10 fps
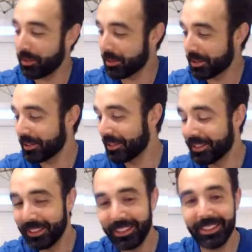We don't
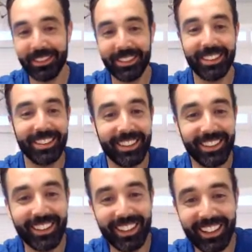add that up. Yeah,
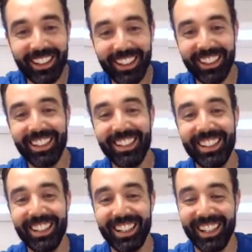we don't talk
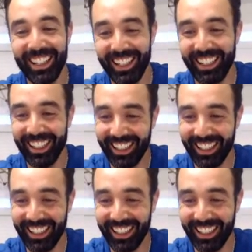about